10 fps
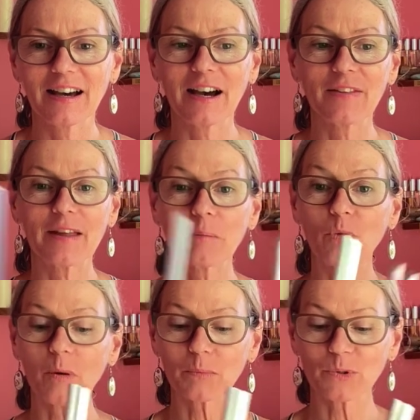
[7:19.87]
And then
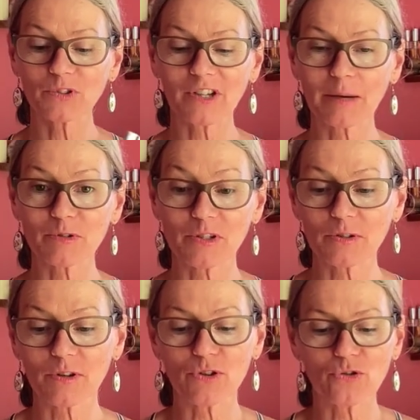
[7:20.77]
one more time, so I do
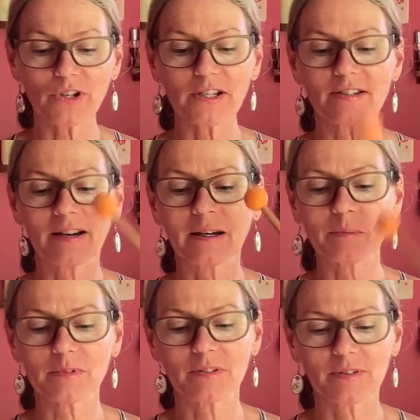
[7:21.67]
it three times.